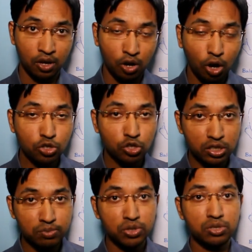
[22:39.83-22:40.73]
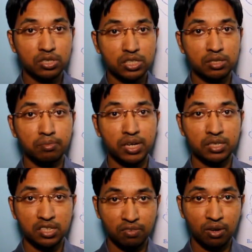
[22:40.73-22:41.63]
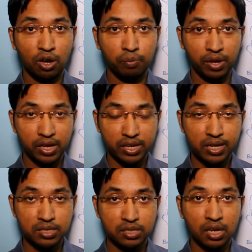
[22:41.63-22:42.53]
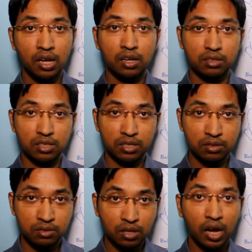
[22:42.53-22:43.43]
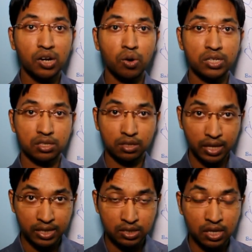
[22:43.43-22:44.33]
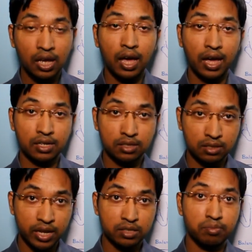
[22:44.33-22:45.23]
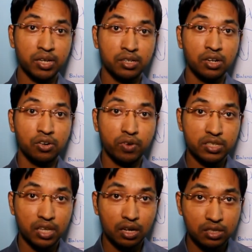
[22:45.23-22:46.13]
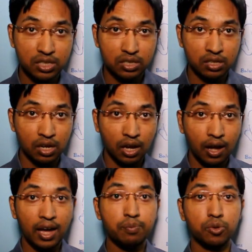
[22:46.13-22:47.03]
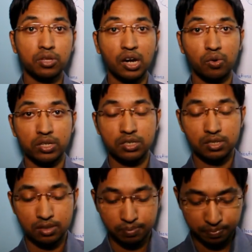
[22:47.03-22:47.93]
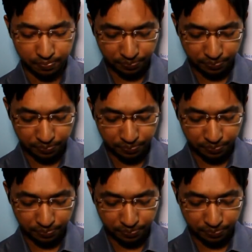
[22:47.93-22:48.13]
Autoimmunity may develop against the thyroid gland, and that may result in hypothyroidism.